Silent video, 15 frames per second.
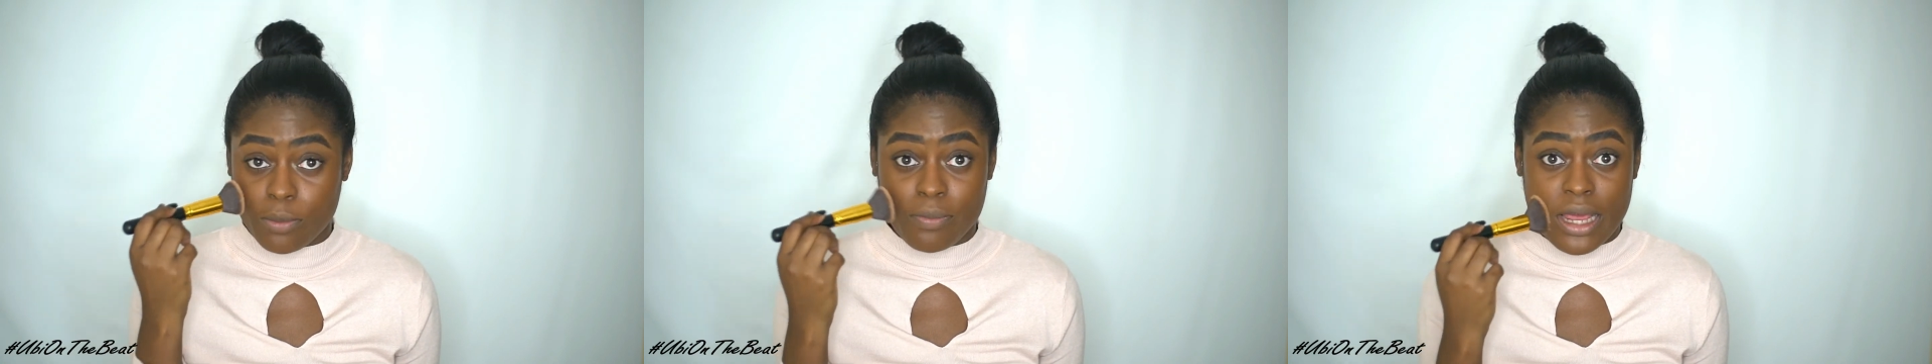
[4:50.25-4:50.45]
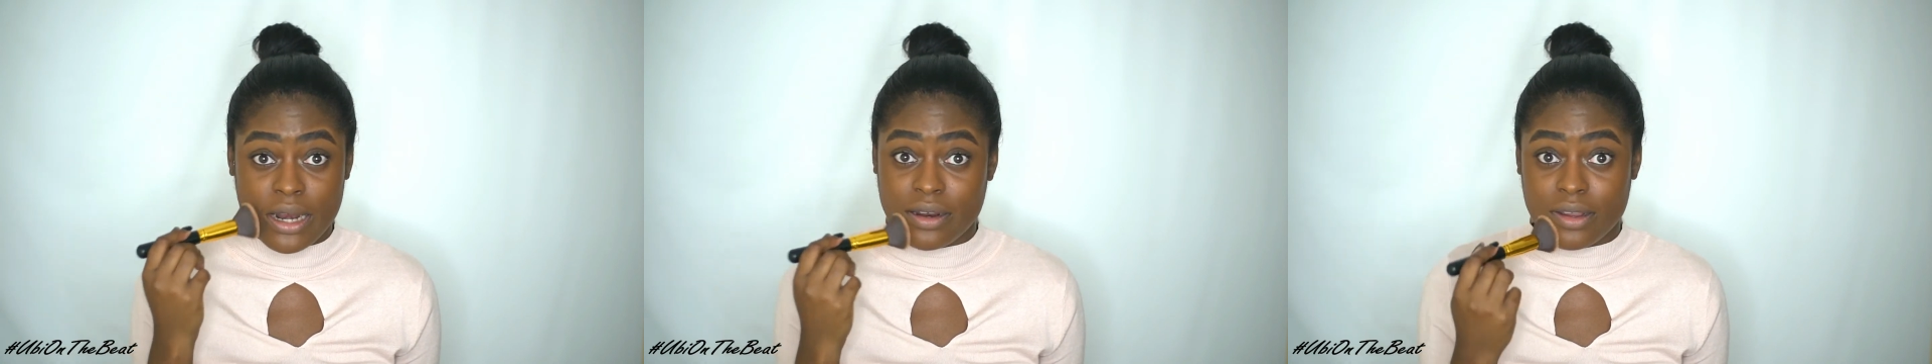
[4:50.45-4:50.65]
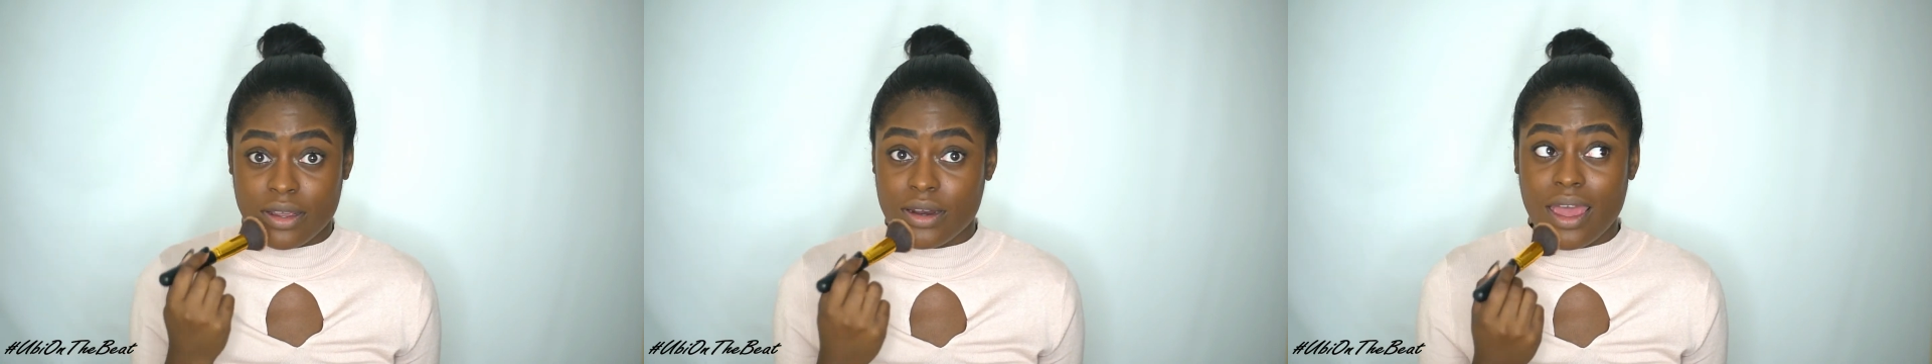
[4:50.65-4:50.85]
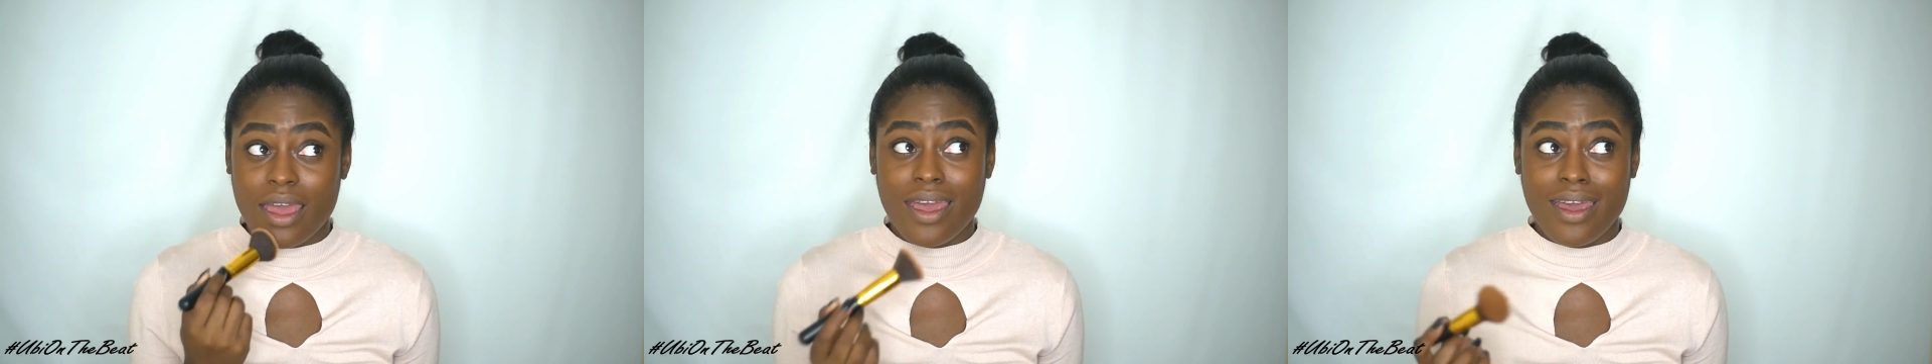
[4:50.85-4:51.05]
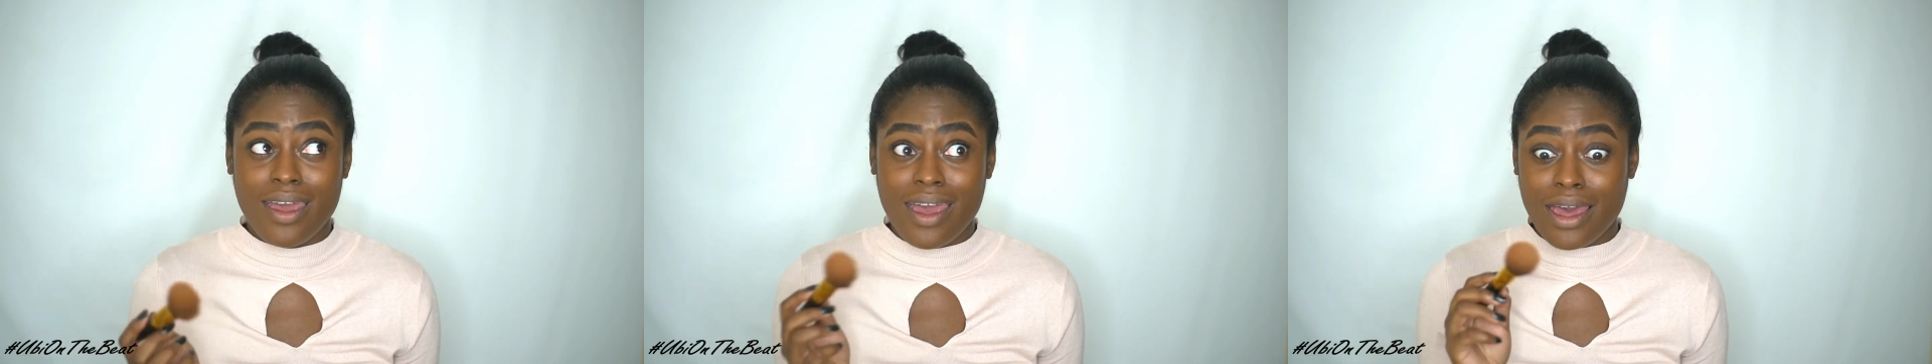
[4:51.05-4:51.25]
mad at it
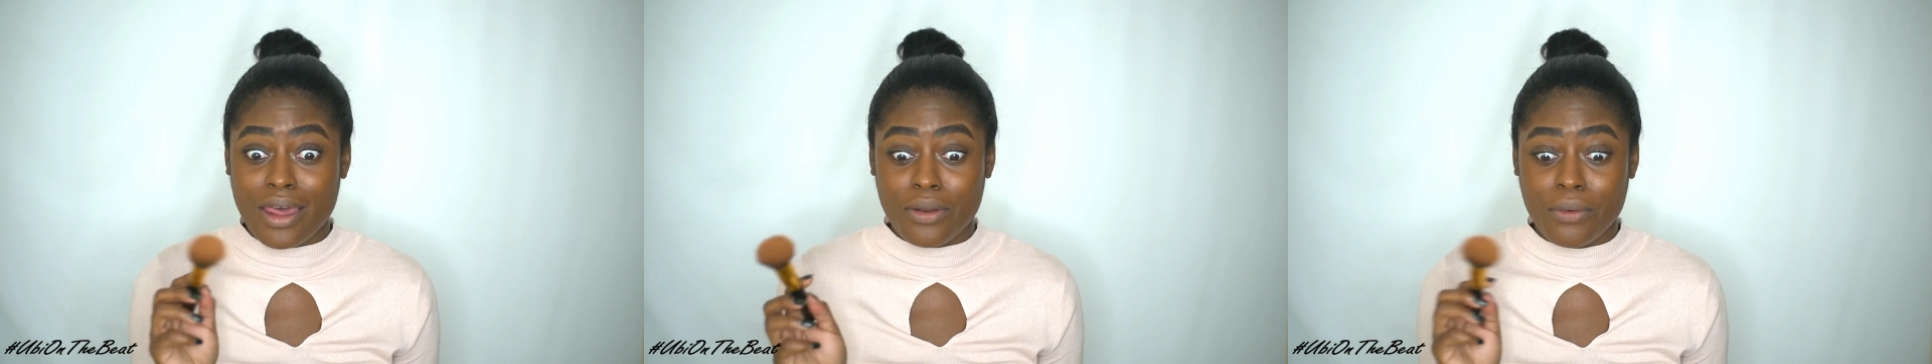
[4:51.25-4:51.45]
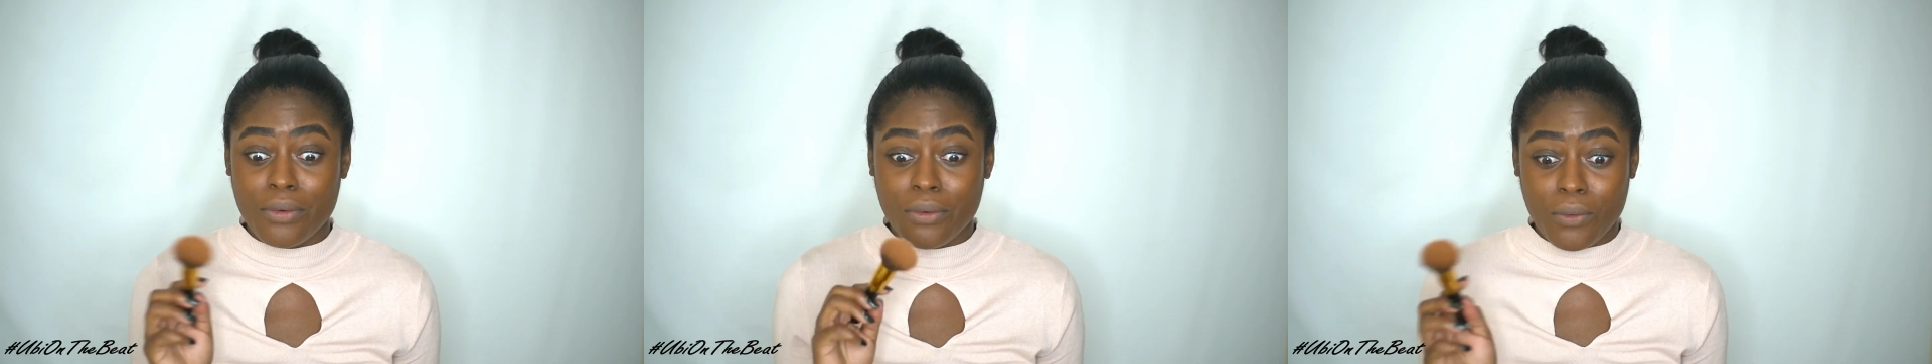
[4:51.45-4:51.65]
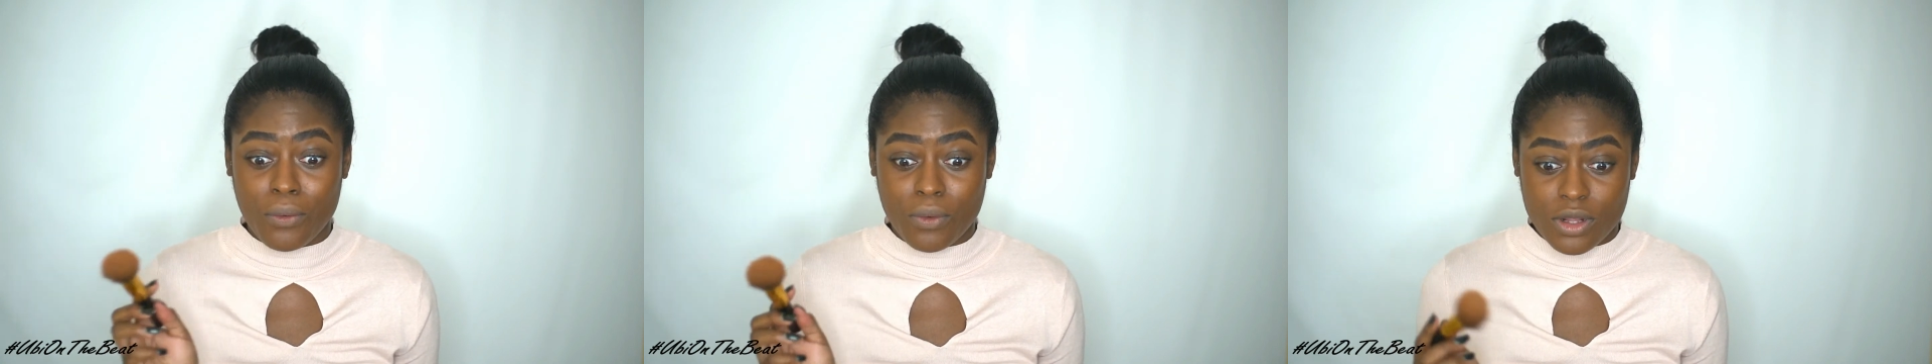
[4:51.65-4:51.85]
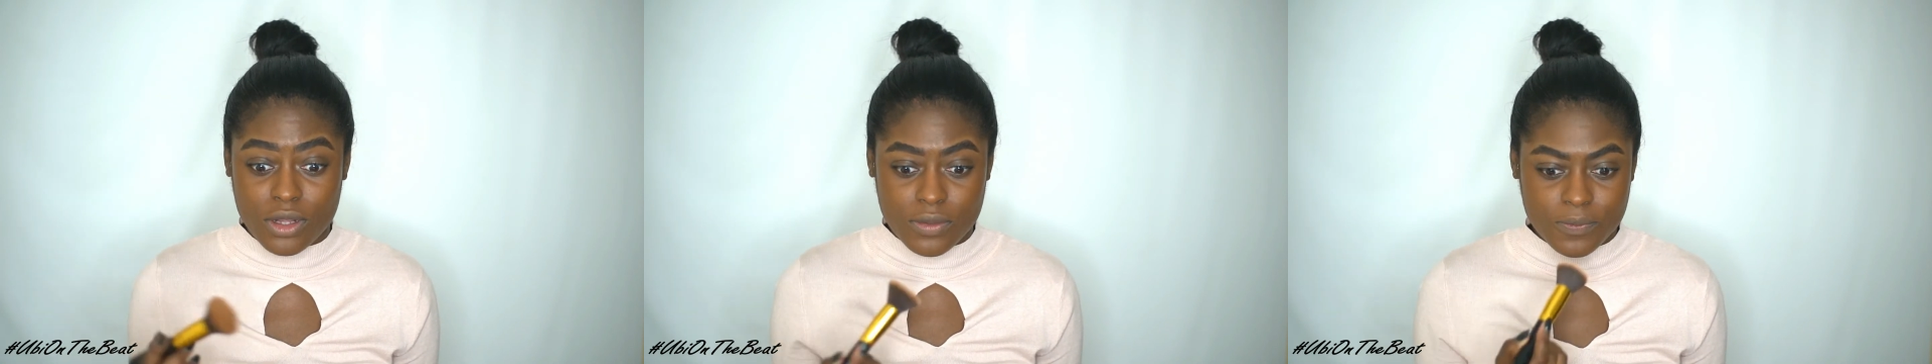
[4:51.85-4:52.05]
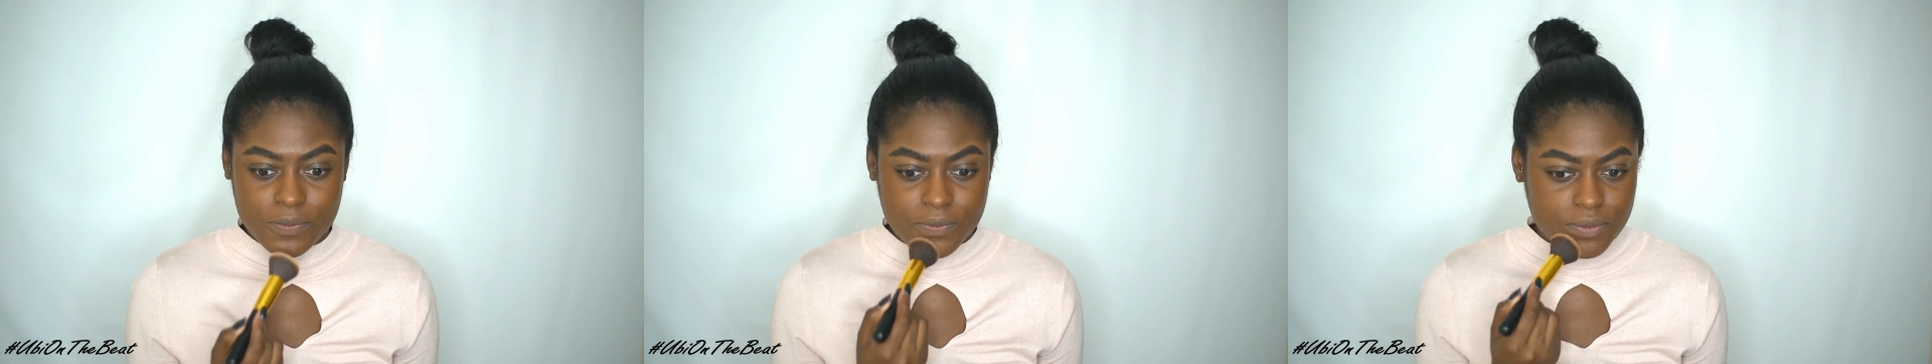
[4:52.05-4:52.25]
at all.